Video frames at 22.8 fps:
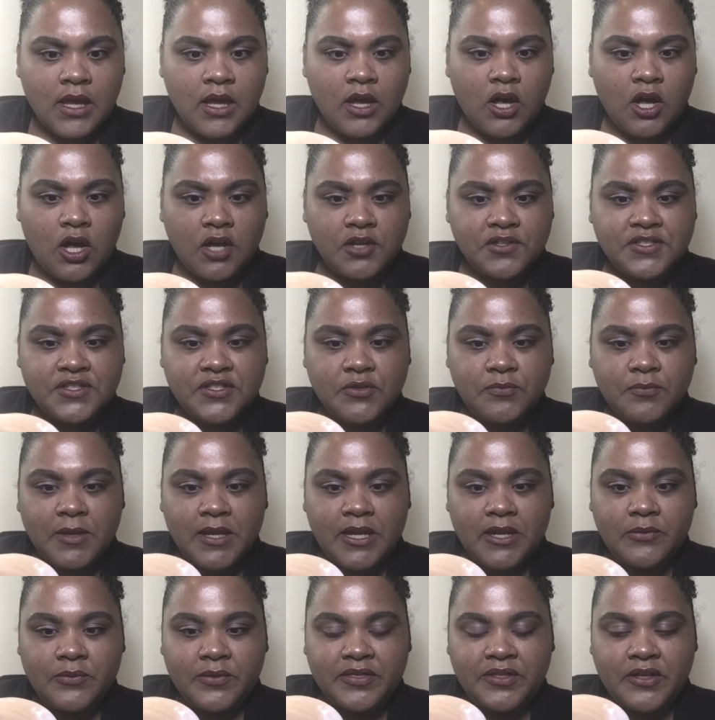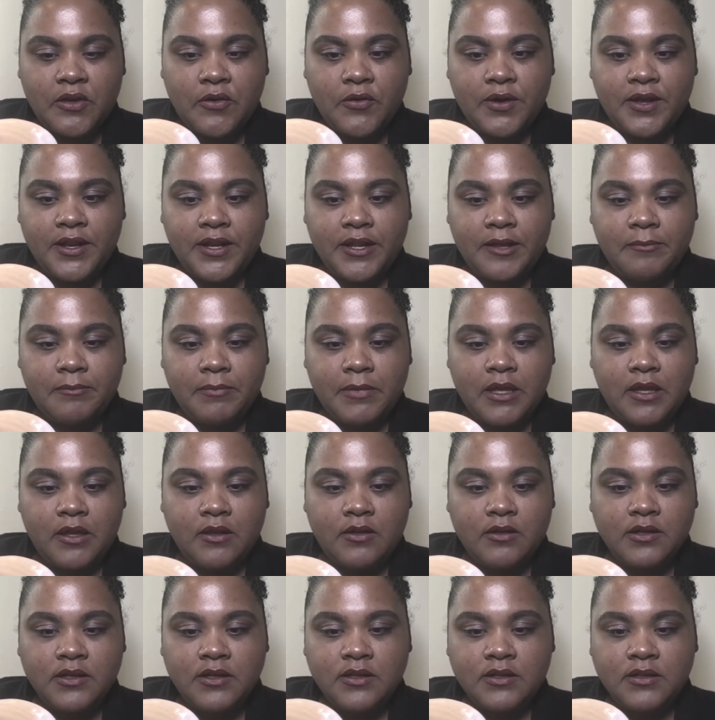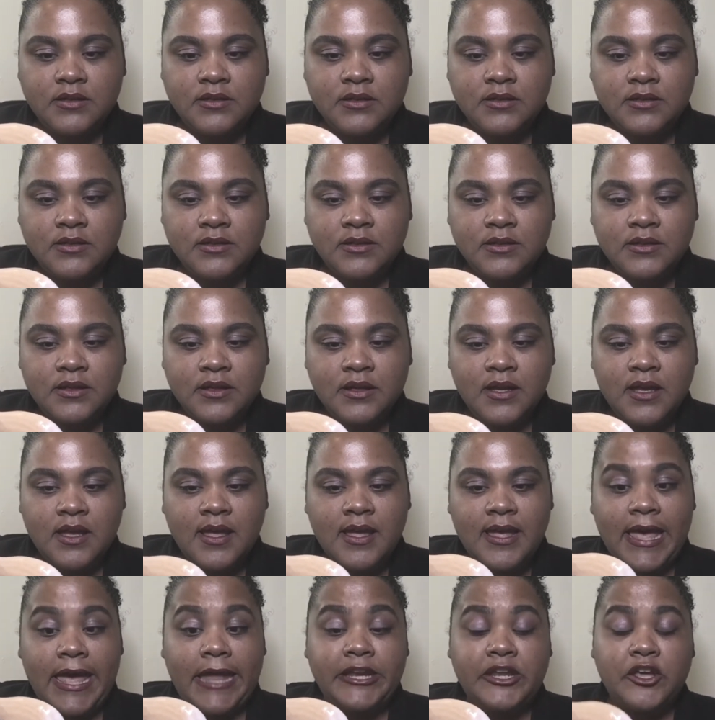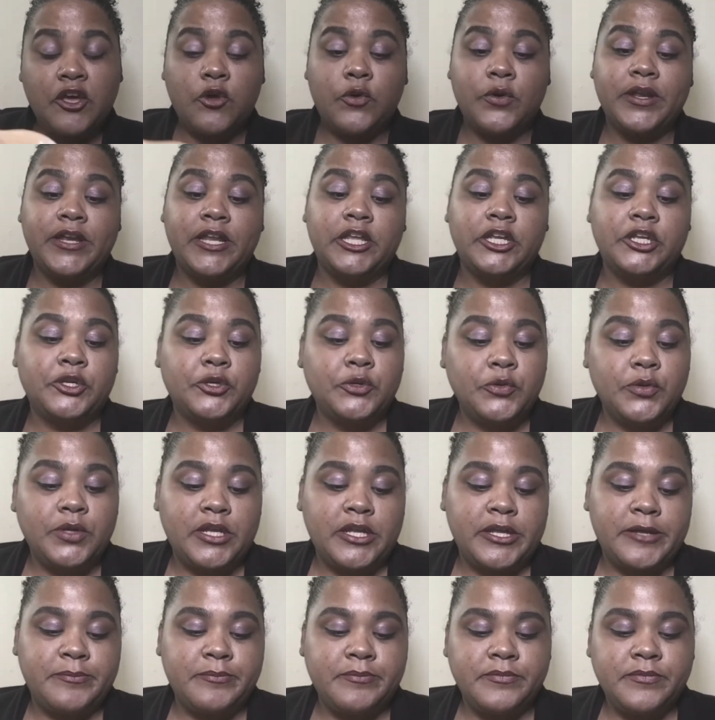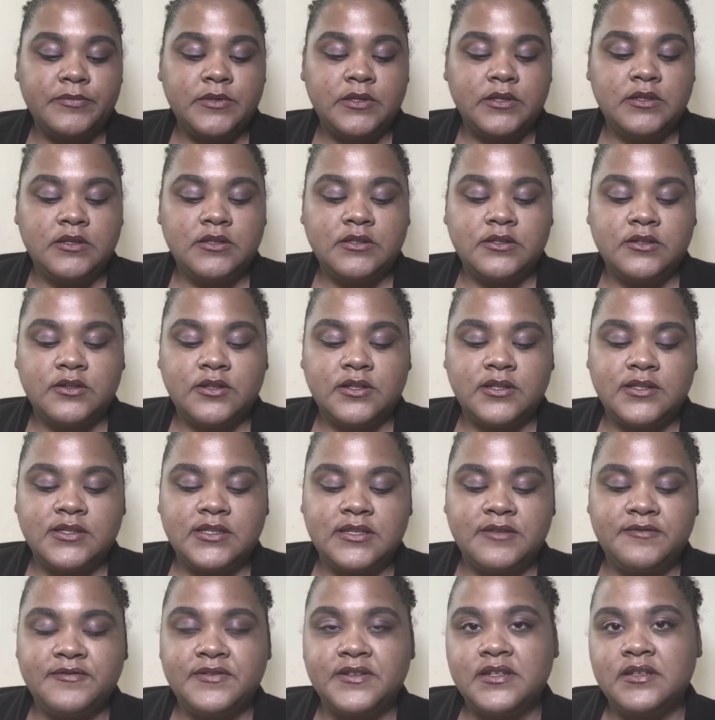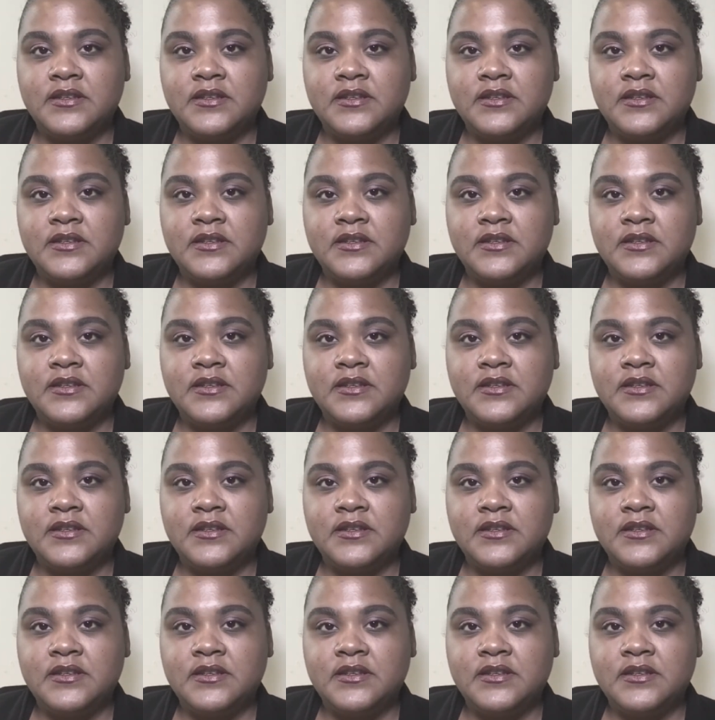Also made with coconut milk and coconut cream. So let's see if